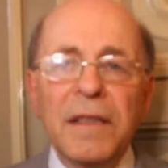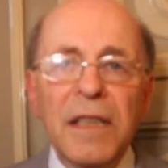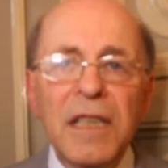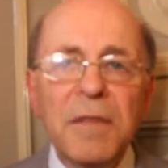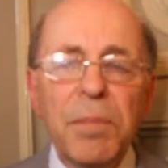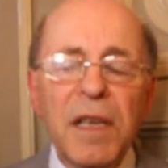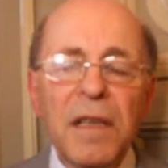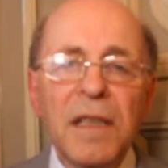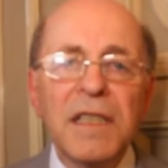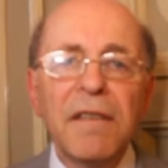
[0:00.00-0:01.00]
There has
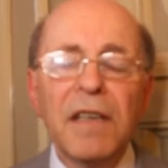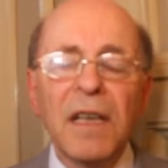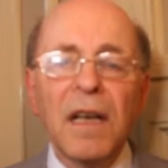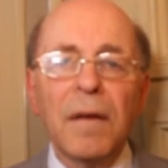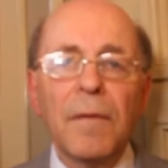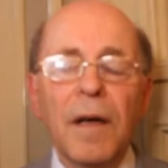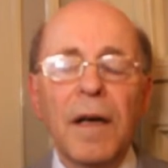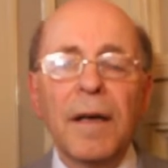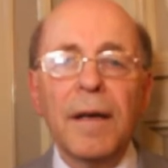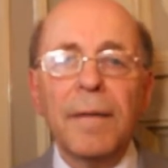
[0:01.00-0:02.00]
been several
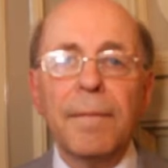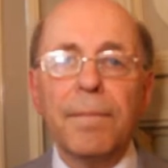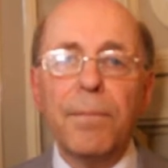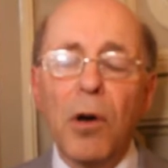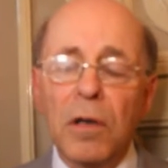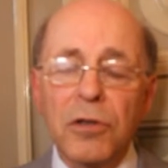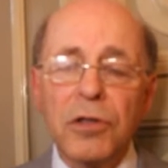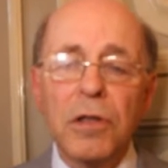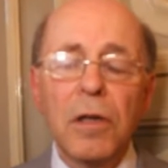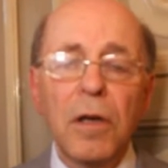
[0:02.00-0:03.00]

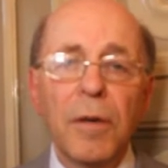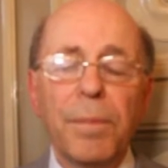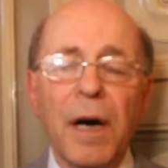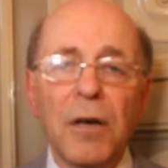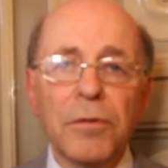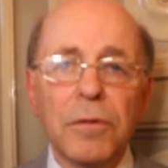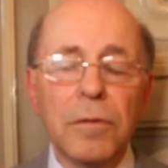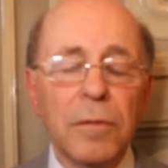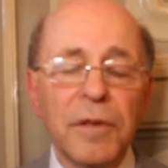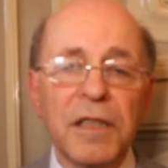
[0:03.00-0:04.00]
polls about
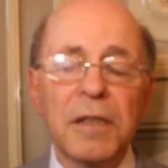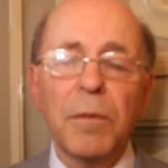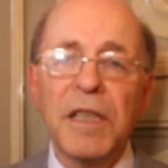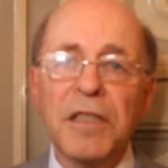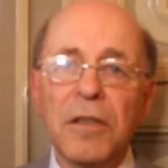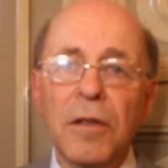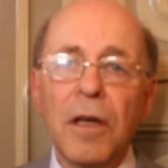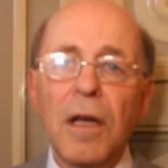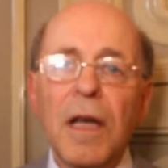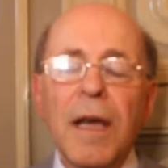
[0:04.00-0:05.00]
this question,
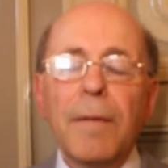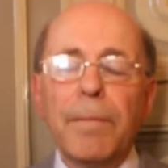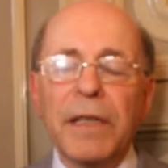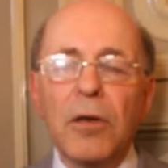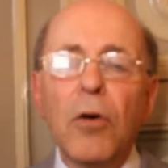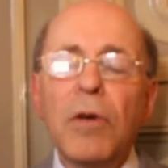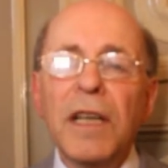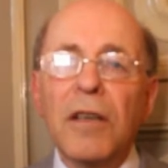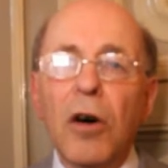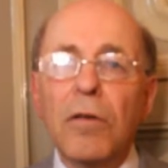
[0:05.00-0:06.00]
but
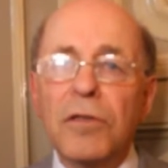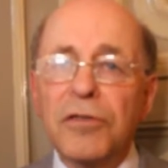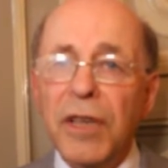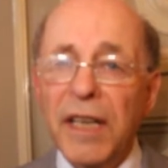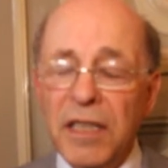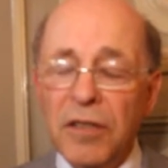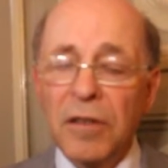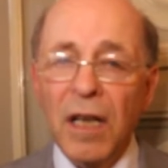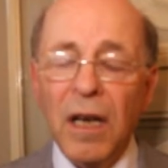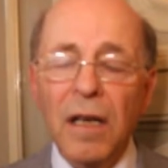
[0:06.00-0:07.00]
only of
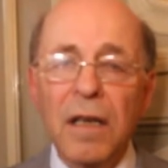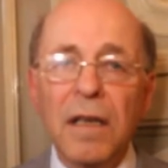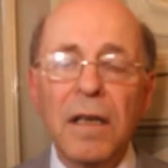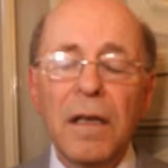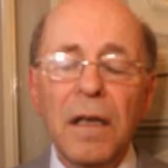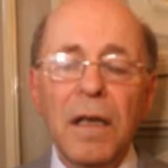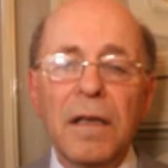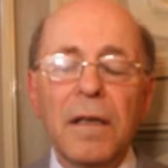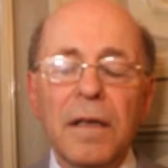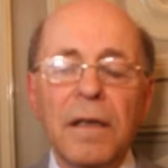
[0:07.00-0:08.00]
traditional
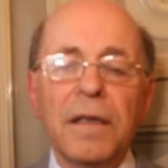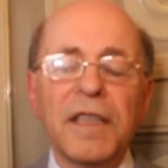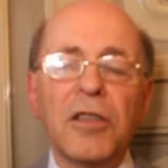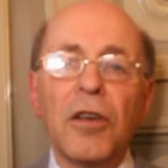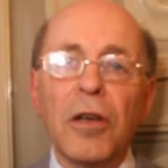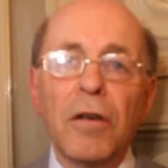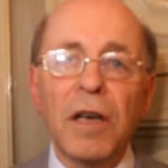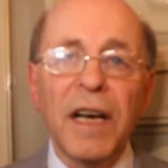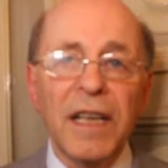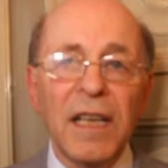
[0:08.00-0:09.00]
return of
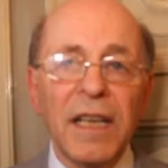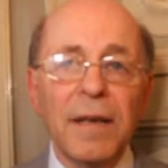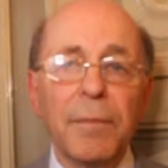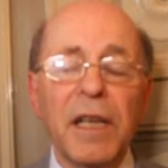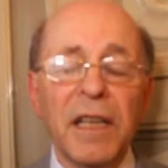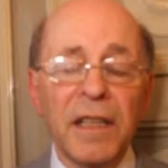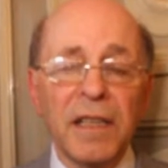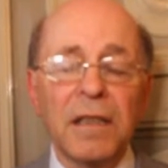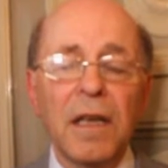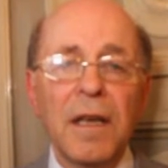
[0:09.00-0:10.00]
Karelia, meaning
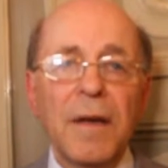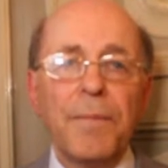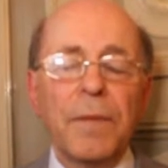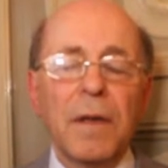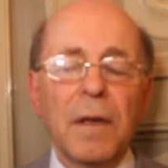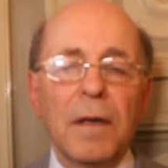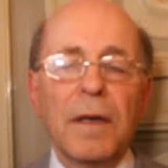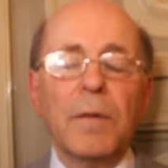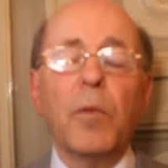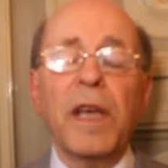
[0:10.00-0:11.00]

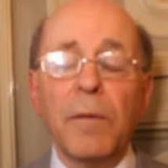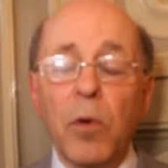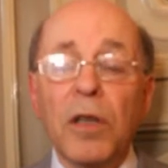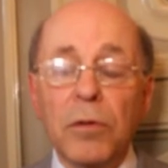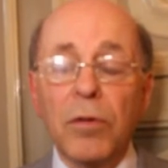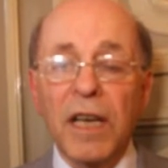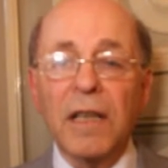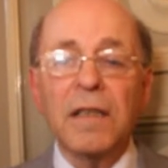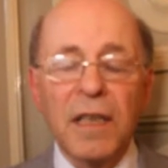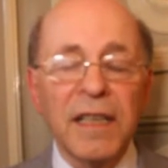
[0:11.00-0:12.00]
that we want to
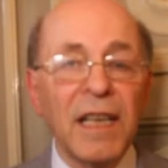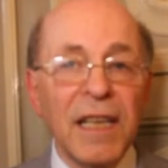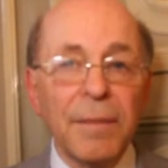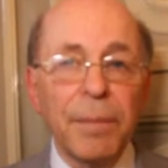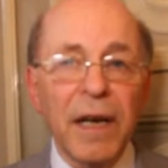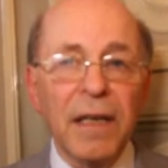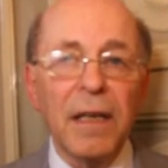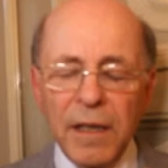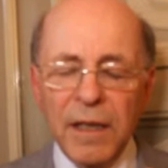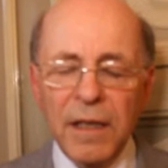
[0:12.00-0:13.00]
get Karelia back.
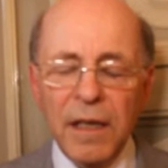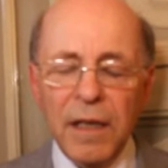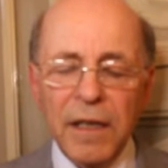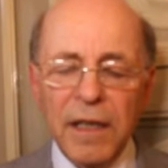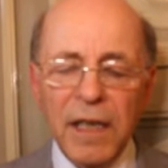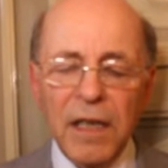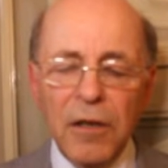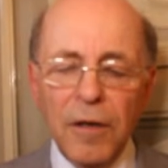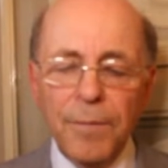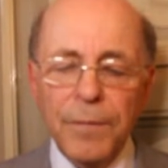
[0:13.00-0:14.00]
In the
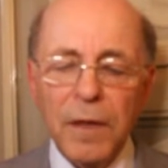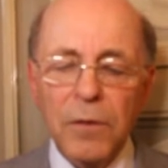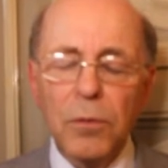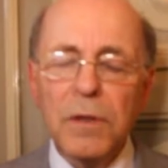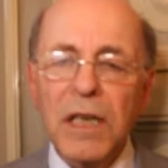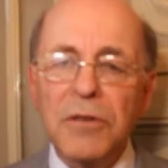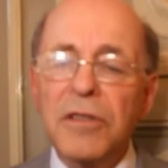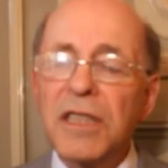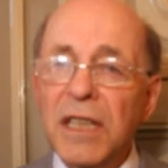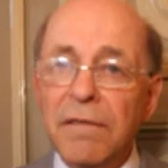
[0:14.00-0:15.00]
year
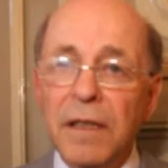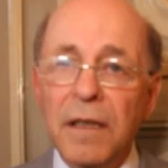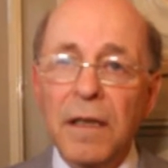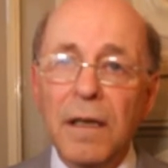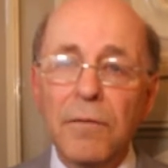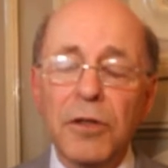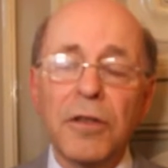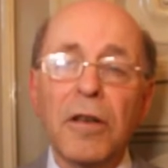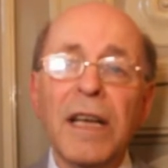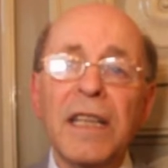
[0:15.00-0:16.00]
2007 was
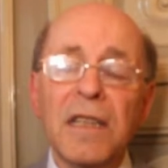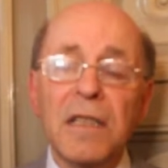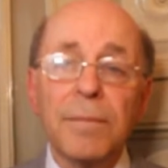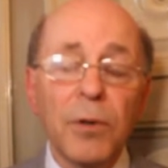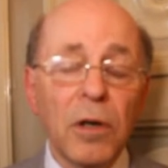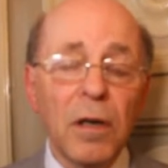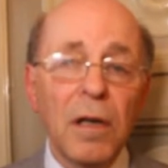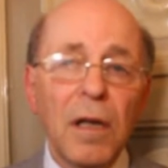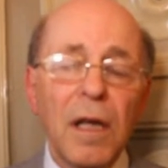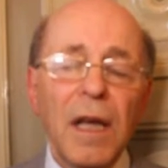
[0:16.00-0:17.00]
the latest poll,
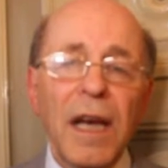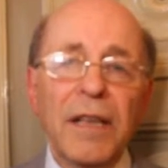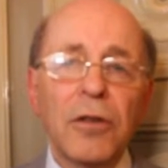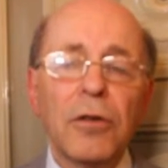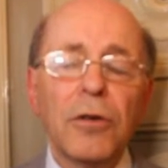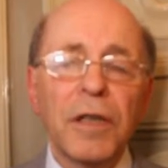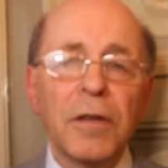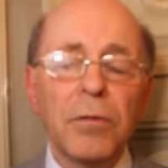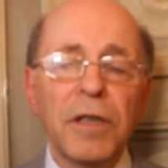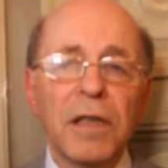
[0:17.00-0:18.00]
and
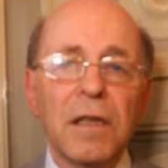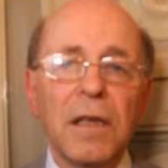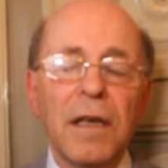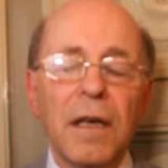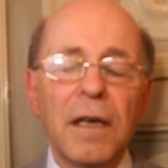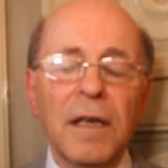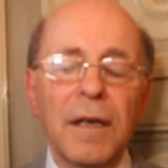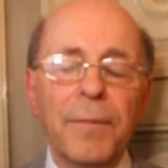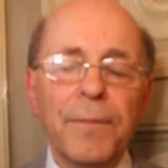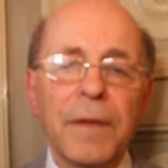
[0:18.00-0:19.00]
according to it,
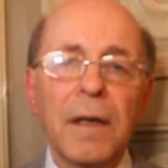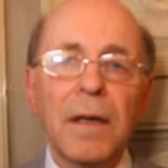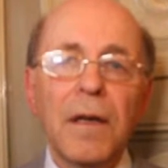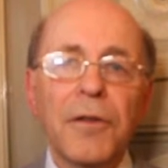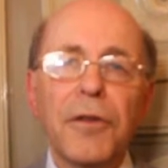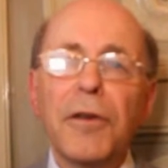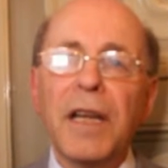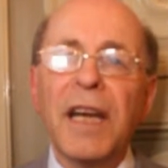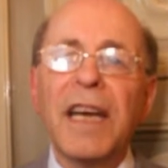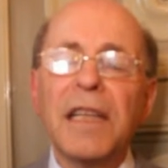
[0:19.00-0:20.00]

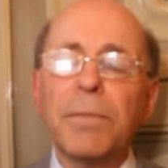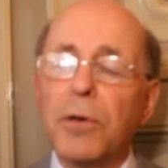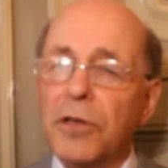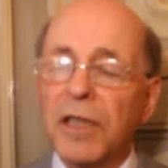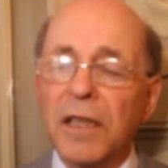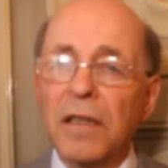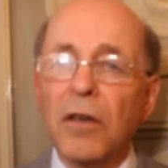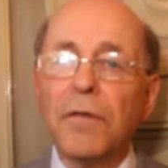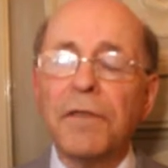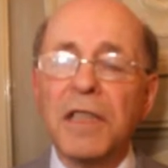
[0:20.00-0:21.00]
38%
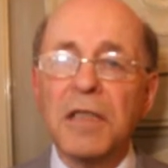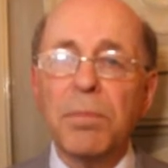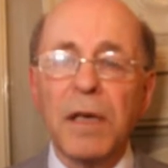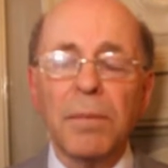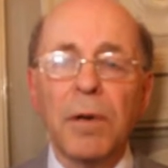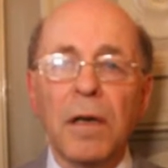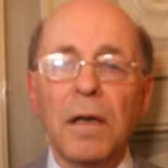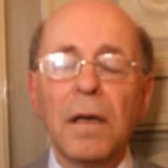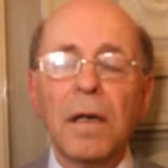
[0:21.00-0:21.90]
of Finnish people